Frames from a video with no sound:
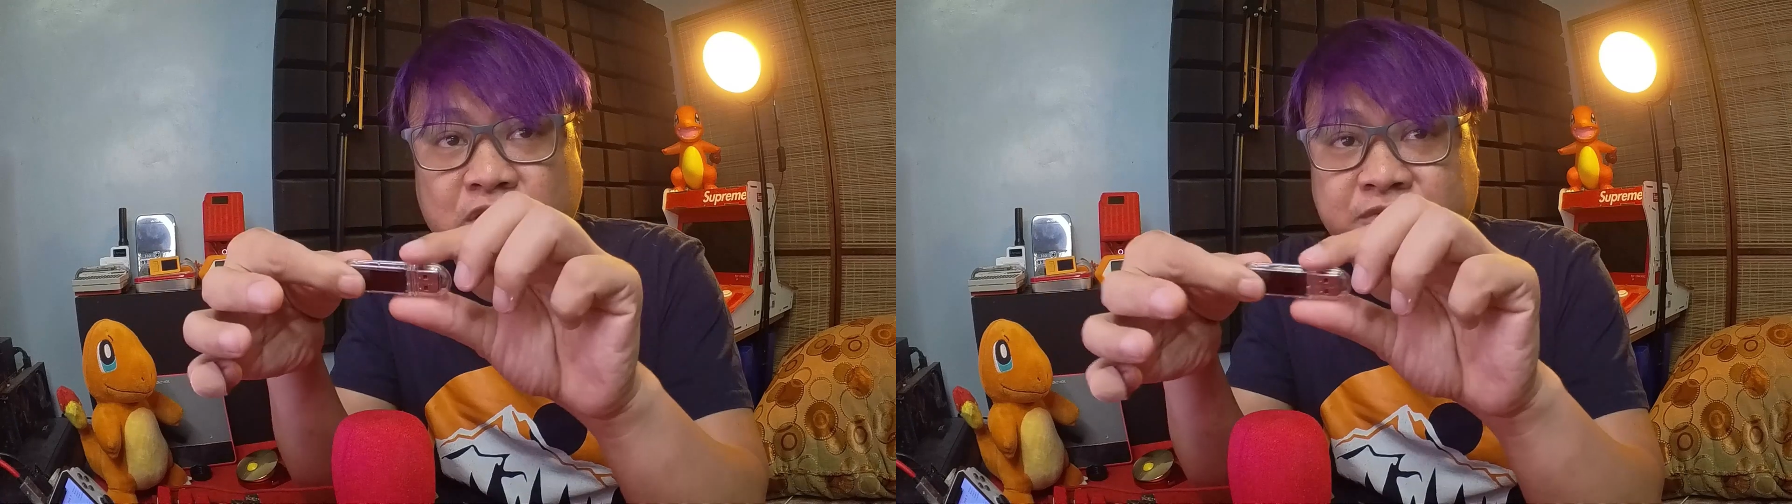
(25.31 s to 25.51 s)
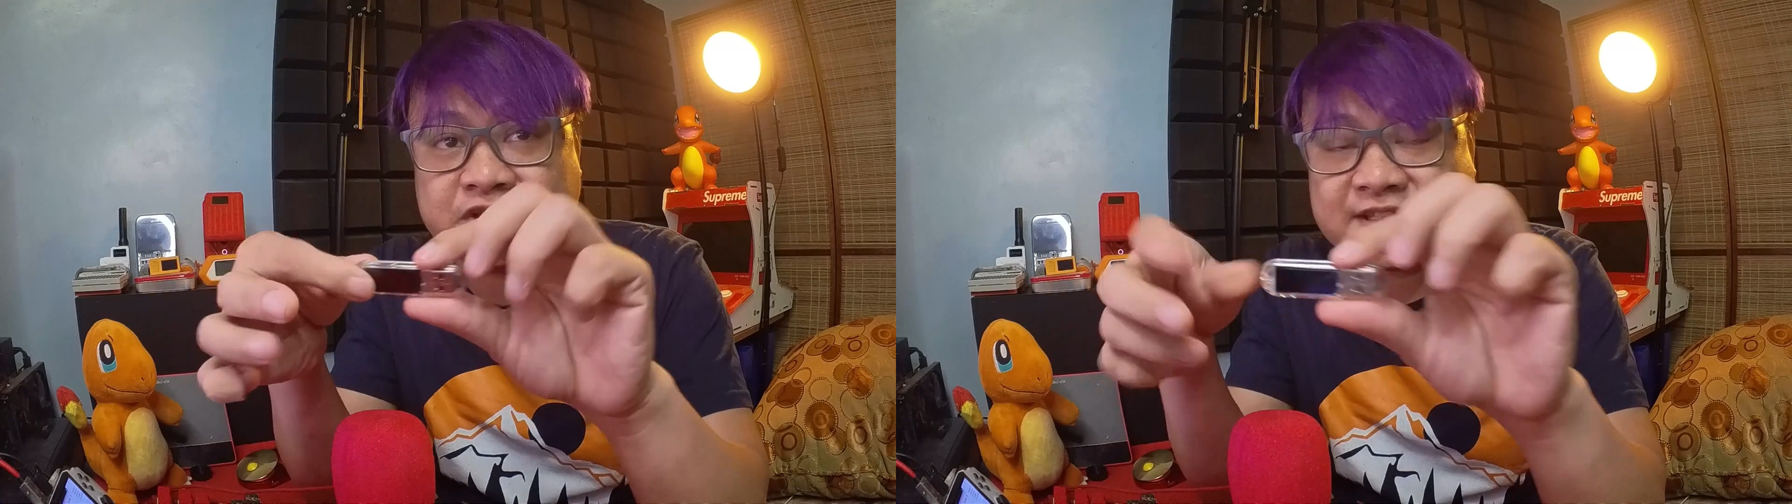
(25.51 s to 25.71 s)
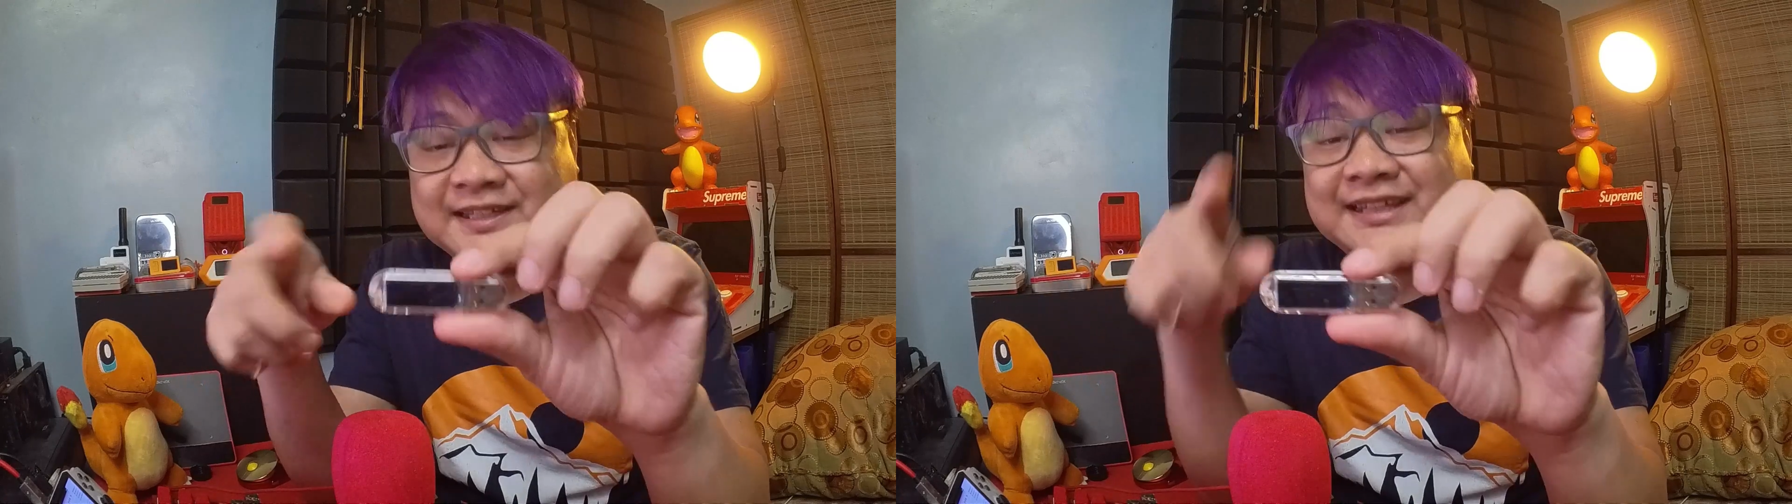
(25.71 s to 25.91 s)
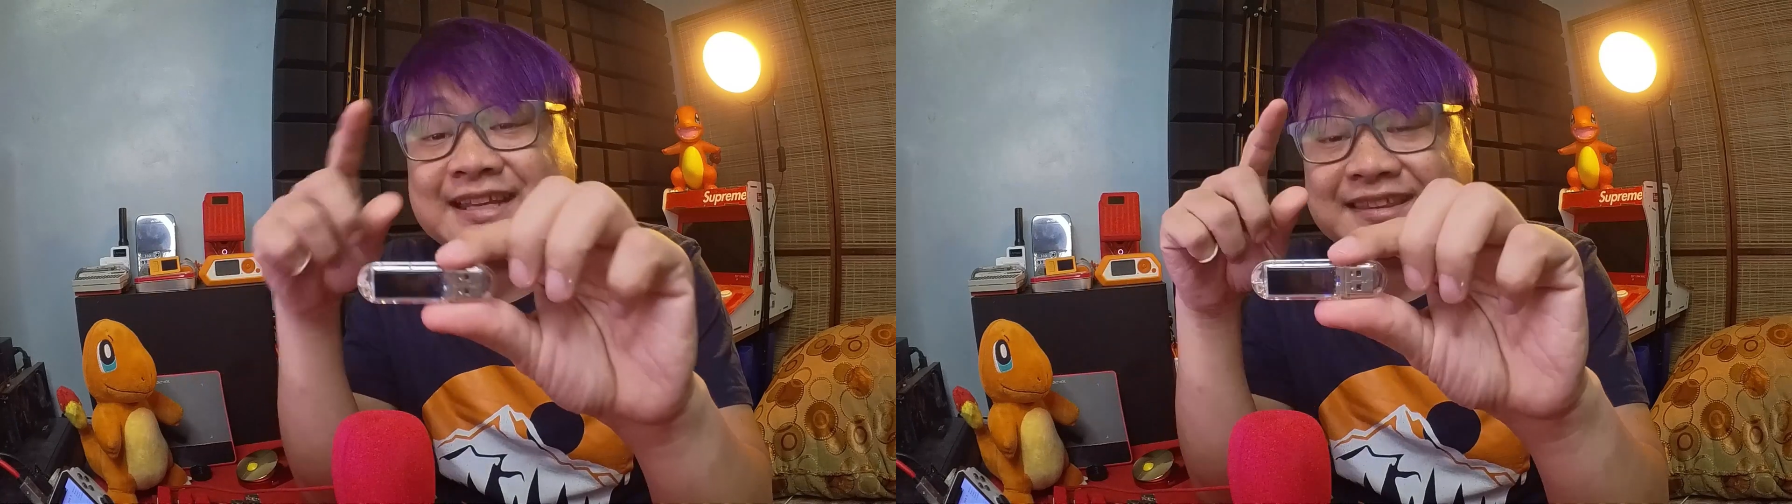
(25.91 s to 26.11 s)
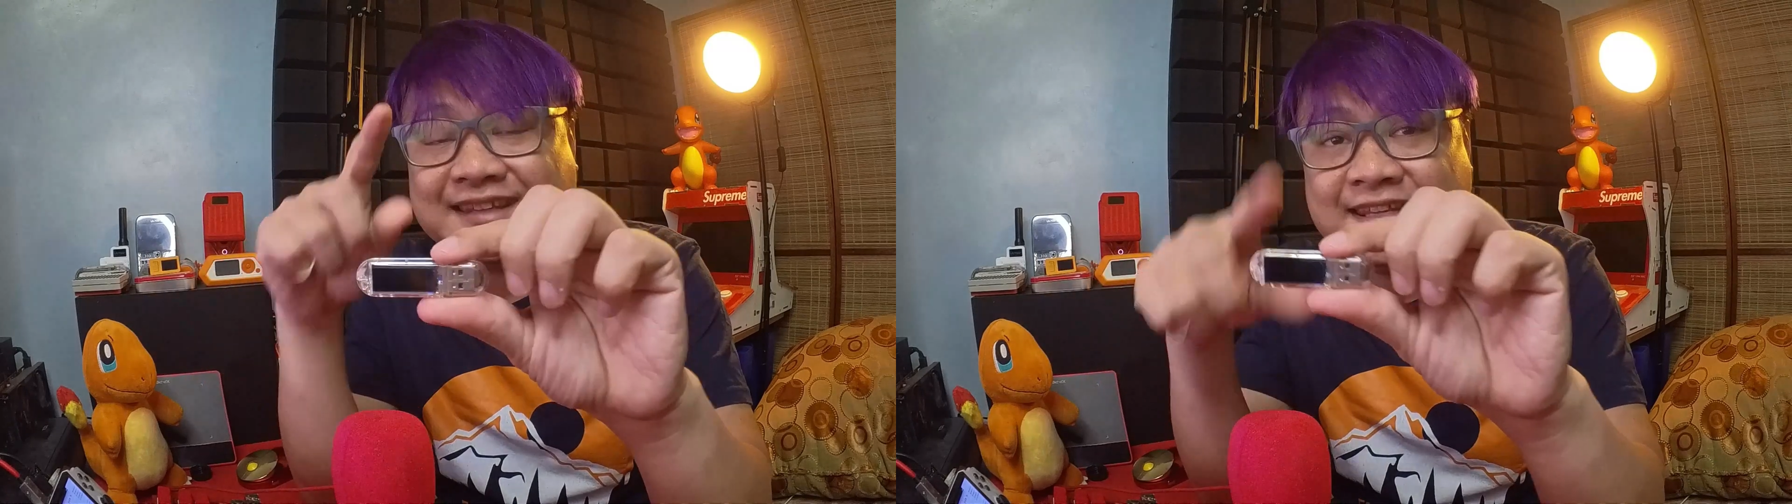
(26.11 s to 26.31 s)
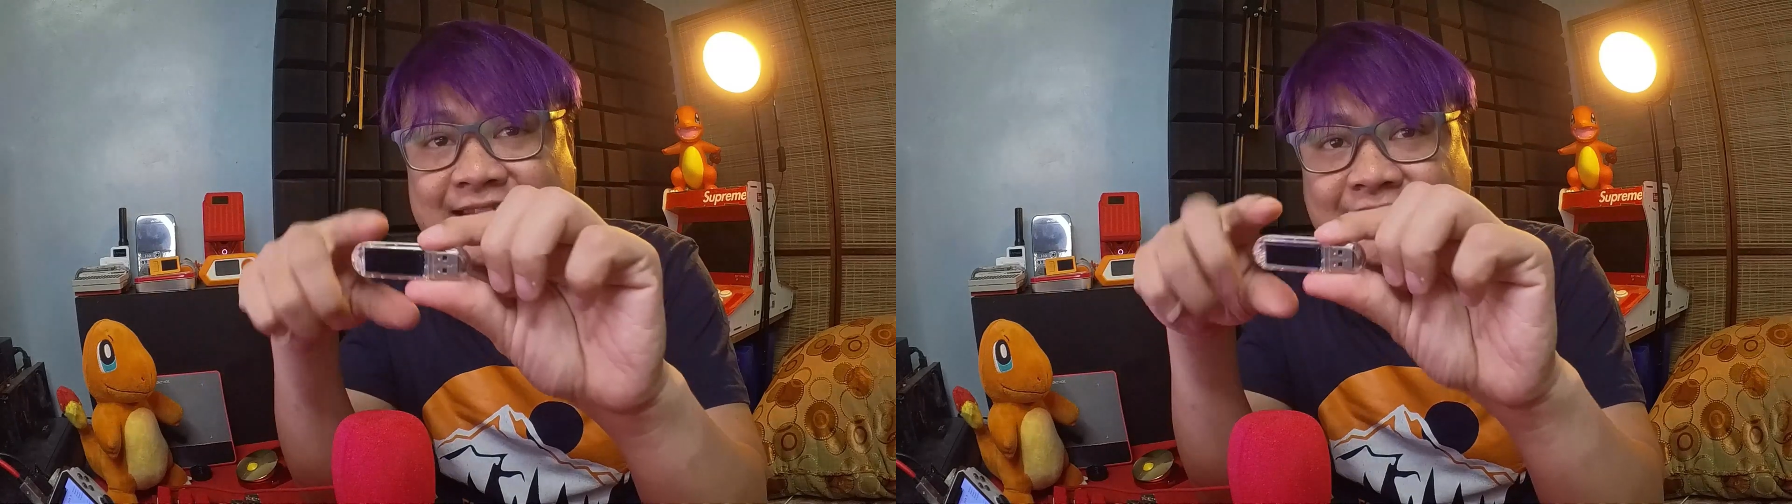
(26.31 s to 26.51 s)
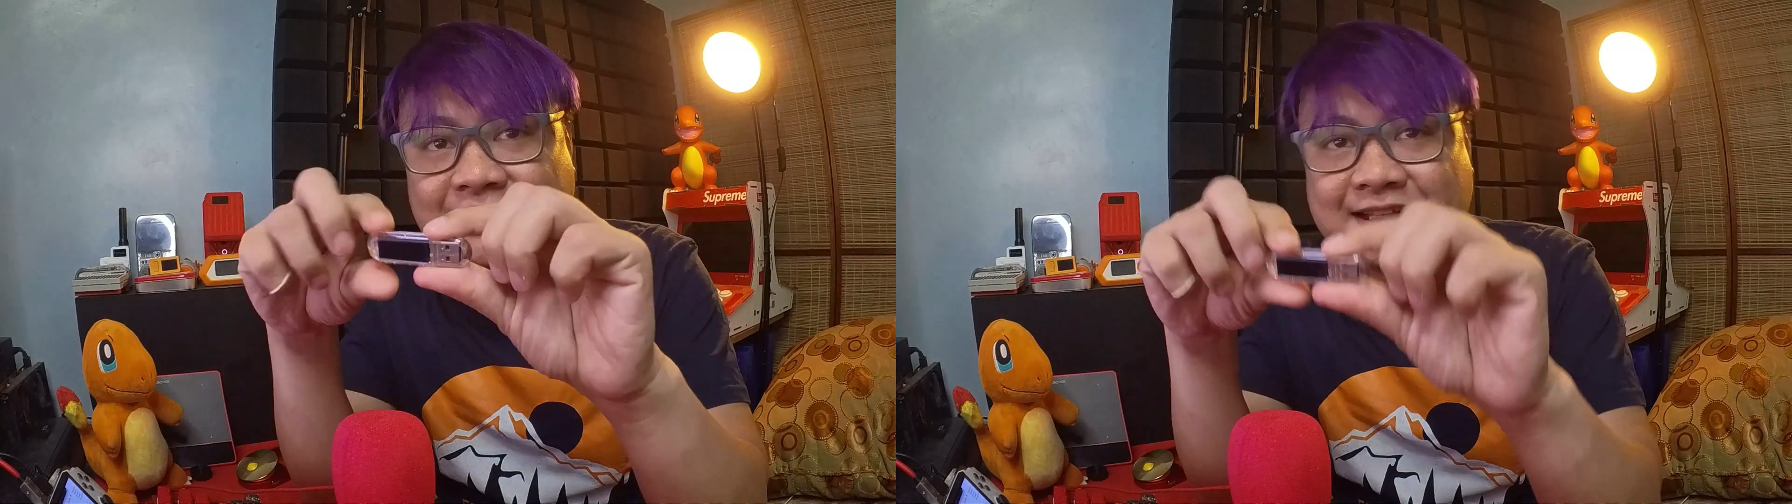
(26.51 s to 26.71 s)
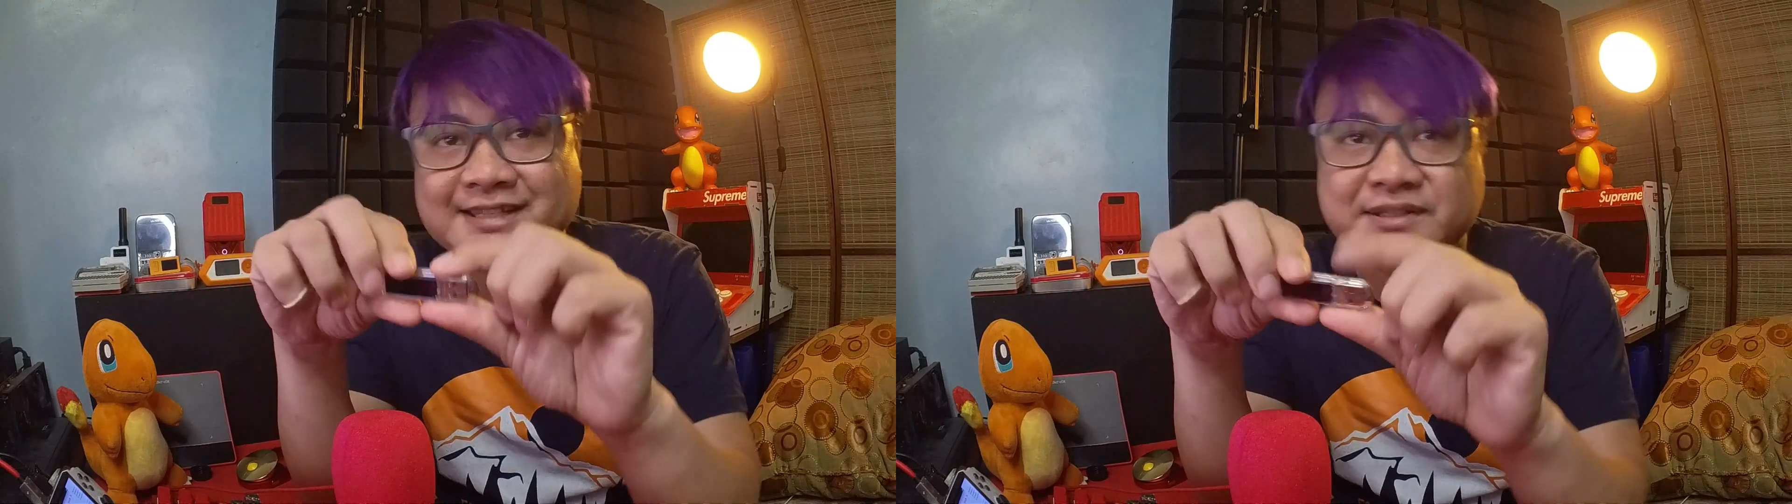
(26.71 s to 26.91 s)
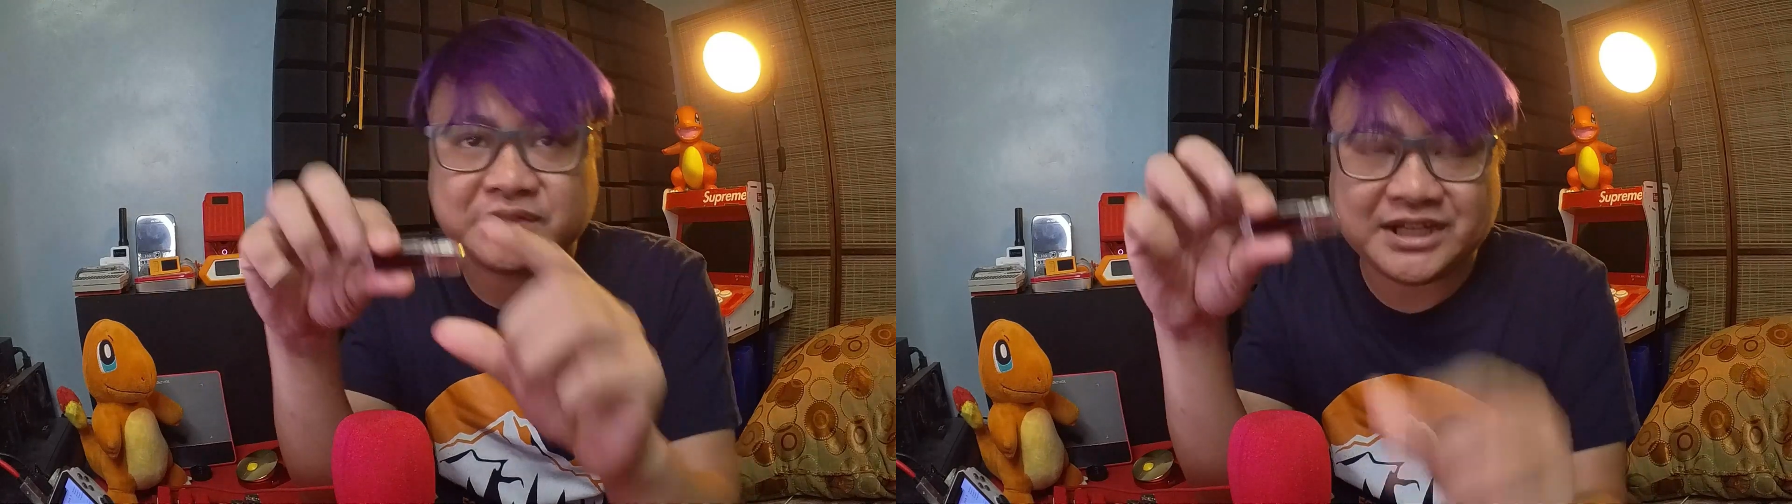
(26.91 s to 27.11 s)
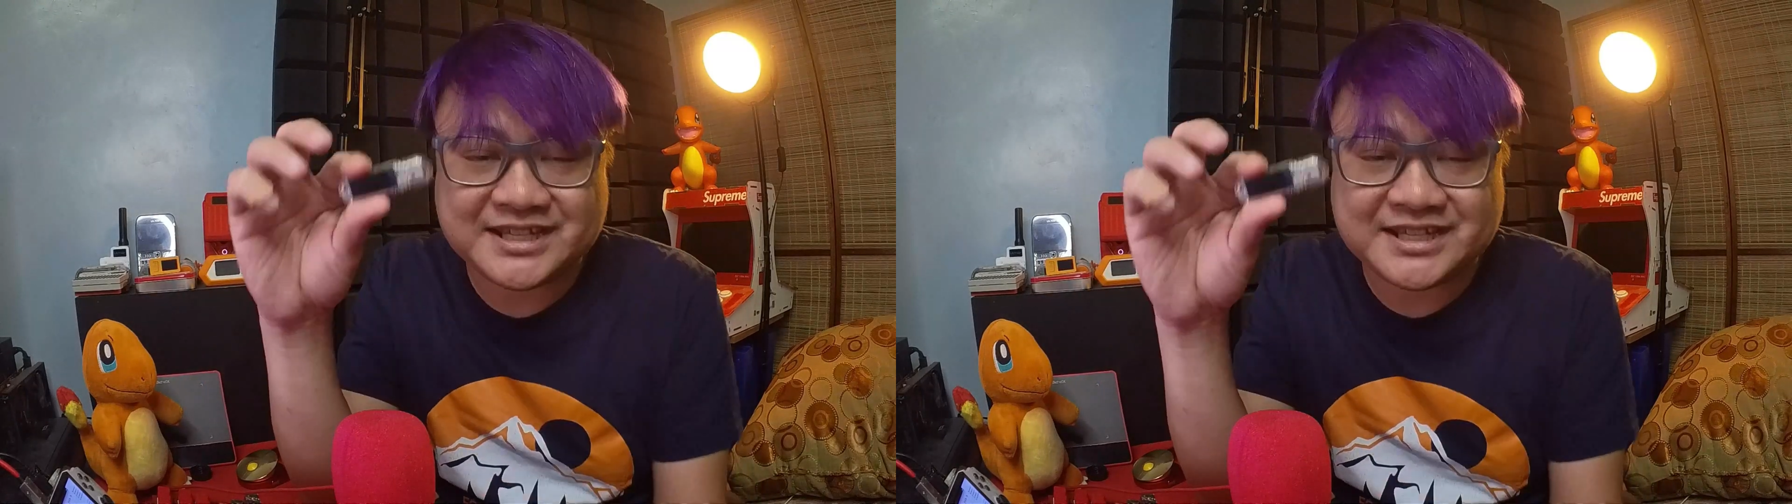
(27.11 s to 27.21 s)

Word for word: Obviously, the T-Dongle S3